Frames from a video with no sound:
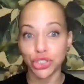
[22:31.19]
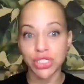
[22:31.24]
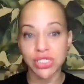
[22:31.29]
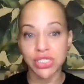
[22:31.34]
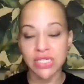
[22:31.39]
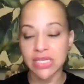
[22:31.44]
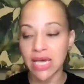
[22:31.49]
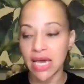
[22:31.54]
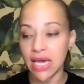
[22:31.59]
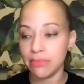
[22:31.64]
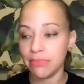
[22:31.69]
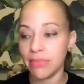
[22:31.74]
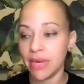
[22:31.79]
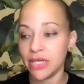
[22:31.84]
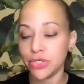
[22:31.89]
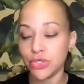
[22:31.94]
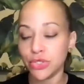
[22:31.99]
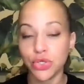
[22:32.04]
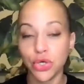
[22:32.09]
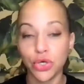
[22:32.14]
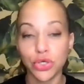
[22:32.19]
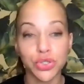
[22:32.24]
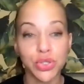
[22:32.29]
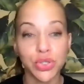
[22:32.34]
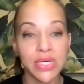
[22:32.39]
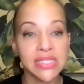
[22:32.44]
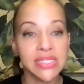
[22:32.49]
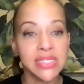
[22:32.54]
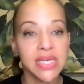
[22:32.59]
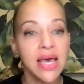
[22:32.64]
She's had 8 major
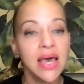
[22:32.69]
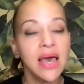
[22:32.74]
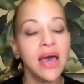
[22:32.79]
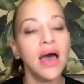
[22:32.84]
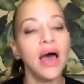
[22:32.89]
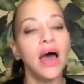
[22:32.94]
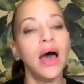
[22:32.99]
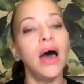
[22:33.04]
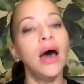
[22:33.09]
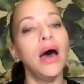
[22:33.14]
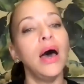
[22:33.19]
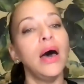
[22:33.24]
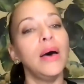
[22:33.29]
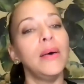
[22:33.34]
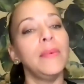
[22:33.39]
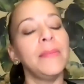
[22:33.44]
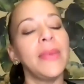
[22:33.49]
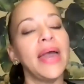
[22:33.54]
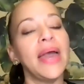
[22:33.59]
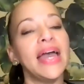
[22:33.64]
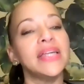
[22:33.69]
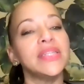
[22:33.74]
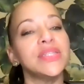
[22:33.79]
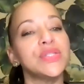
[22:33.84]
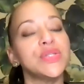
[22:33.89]
surgeries, and